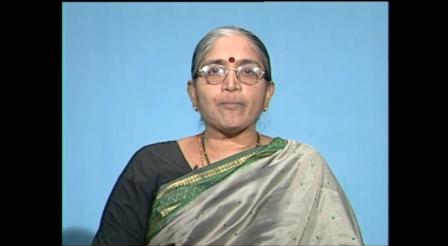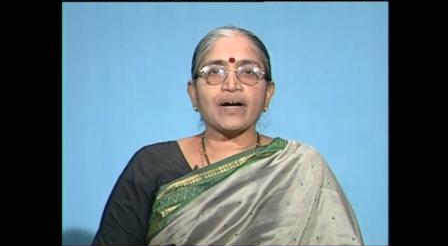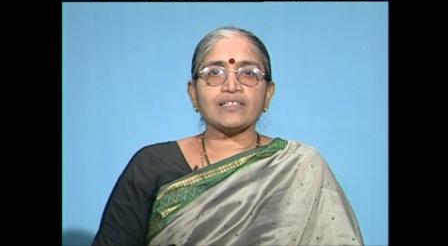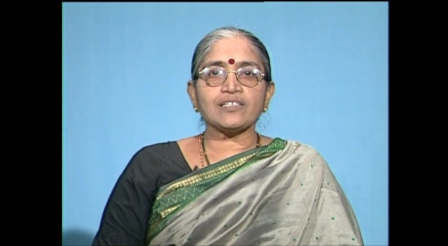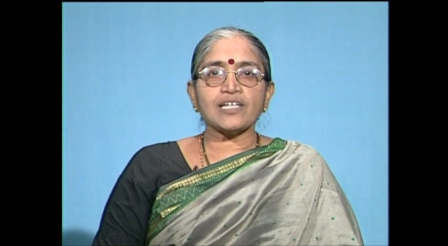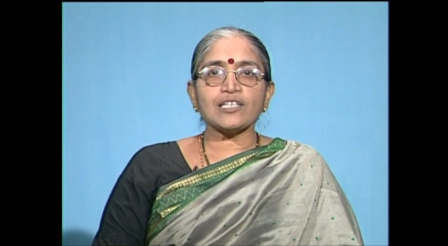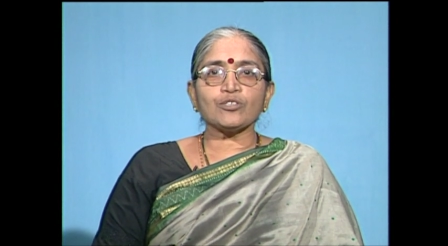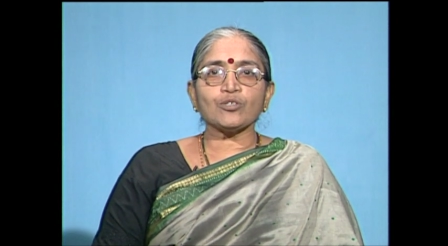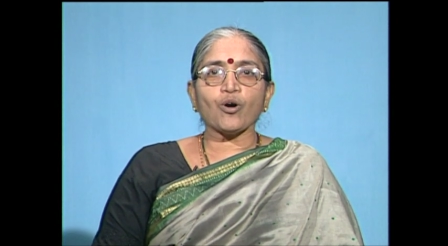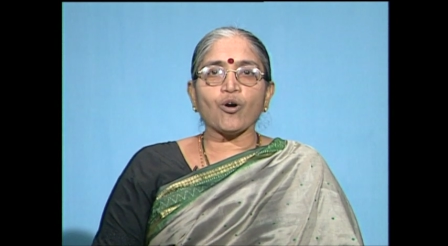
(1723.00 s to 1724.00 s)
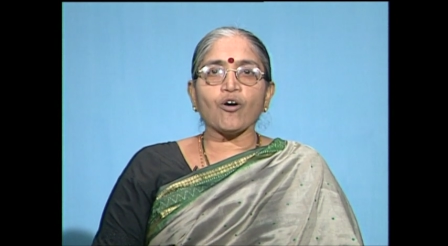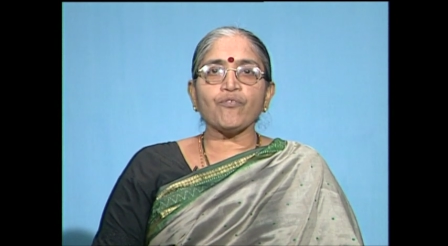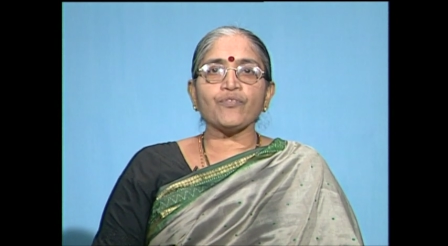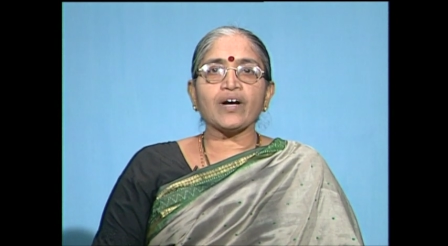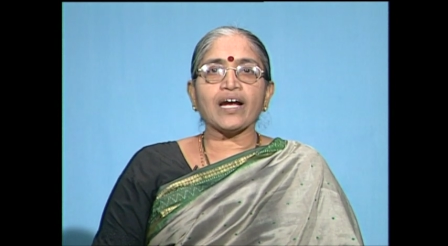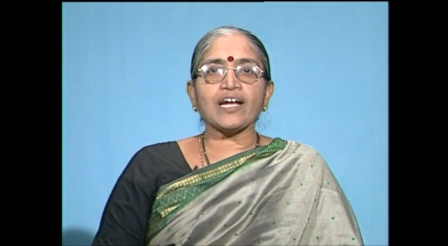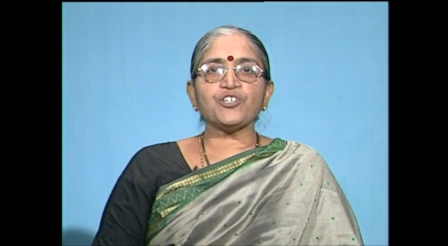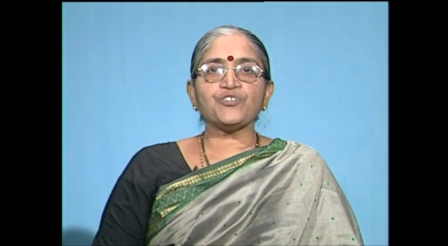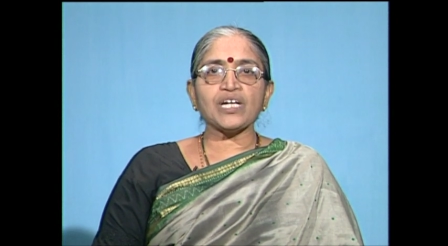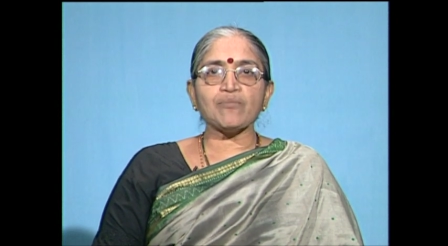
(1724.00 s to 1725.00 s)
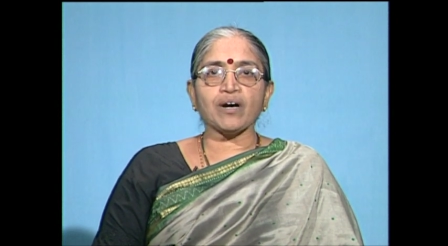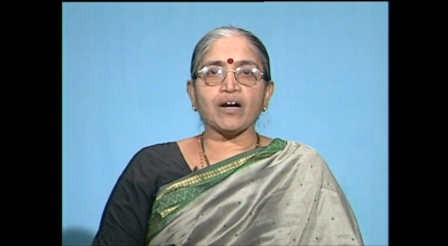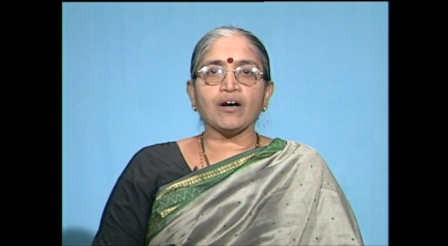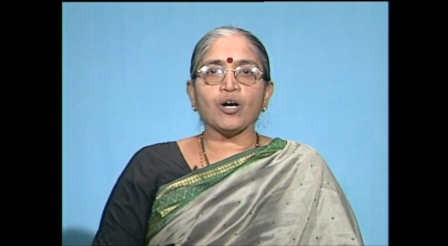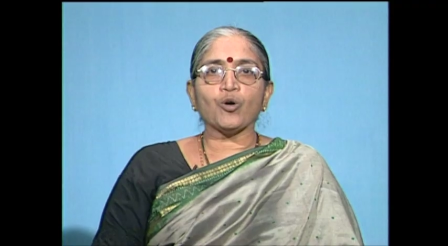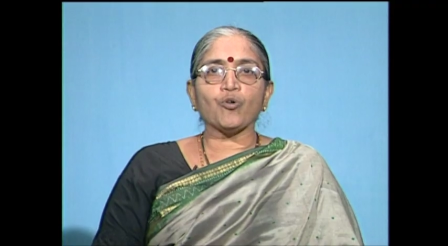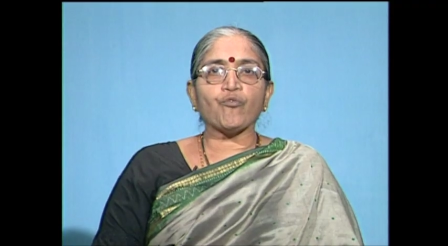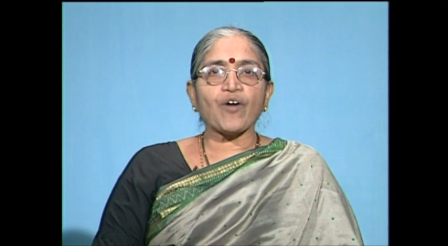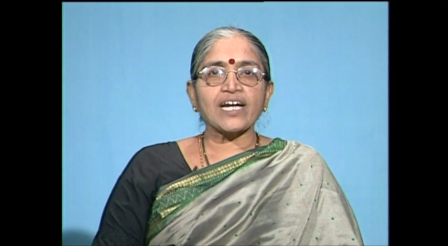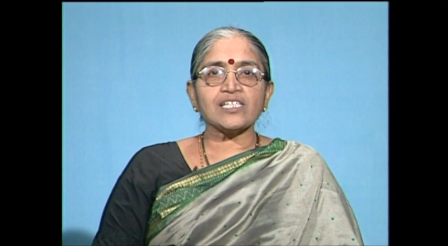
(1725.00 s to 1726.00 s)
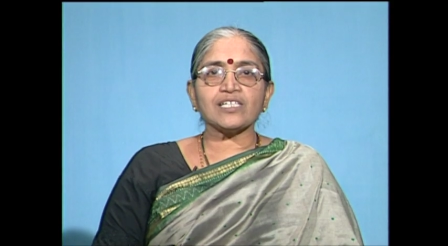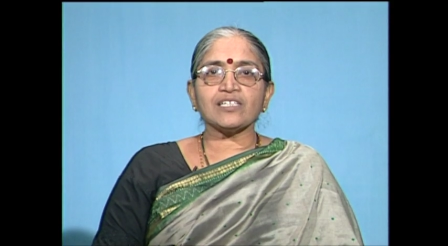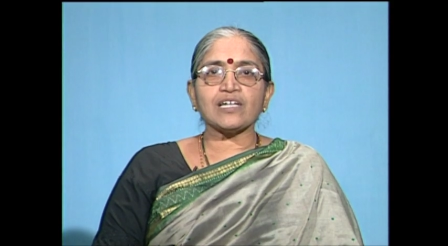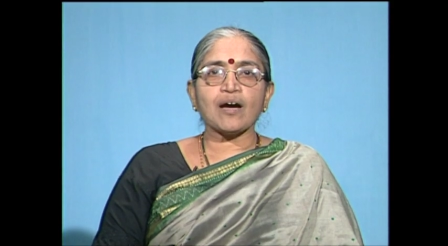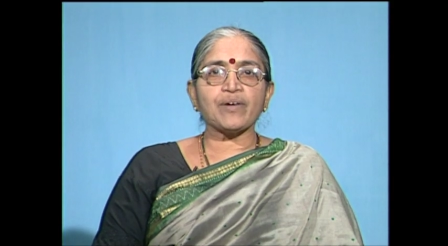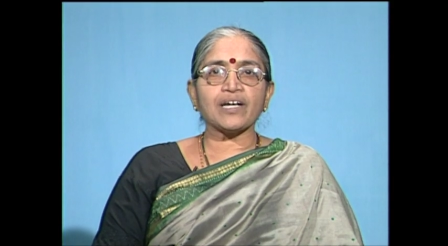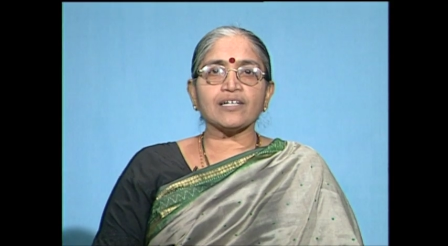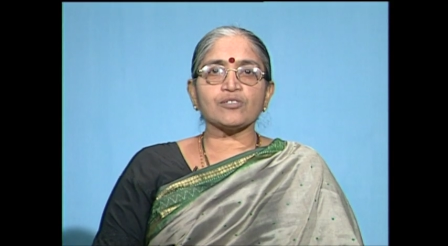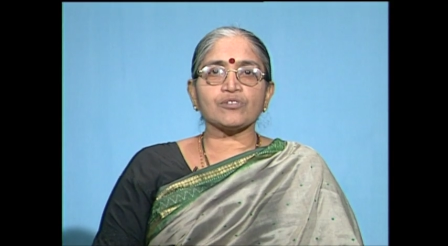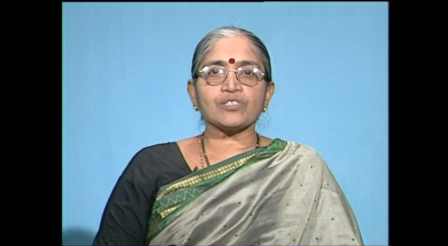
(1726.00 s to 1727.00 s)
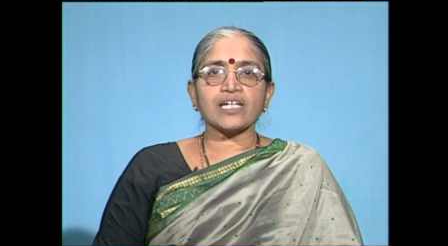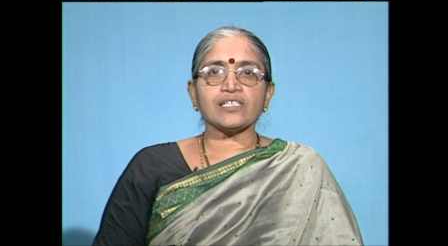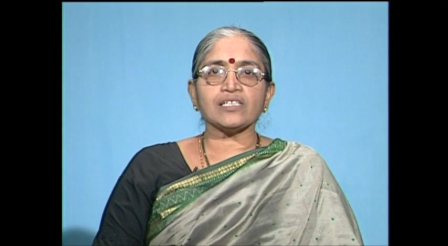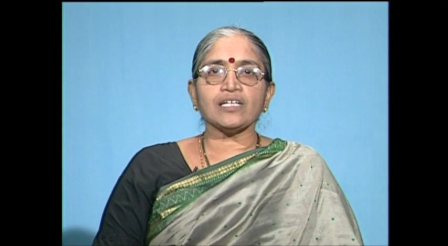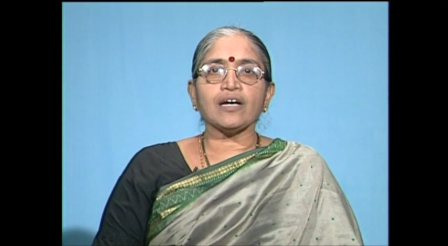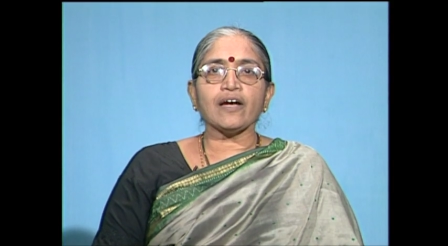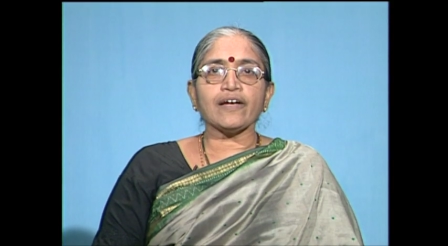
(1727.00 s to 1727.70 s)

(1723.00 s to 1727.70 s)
but the death of a dreamer who finds that the American society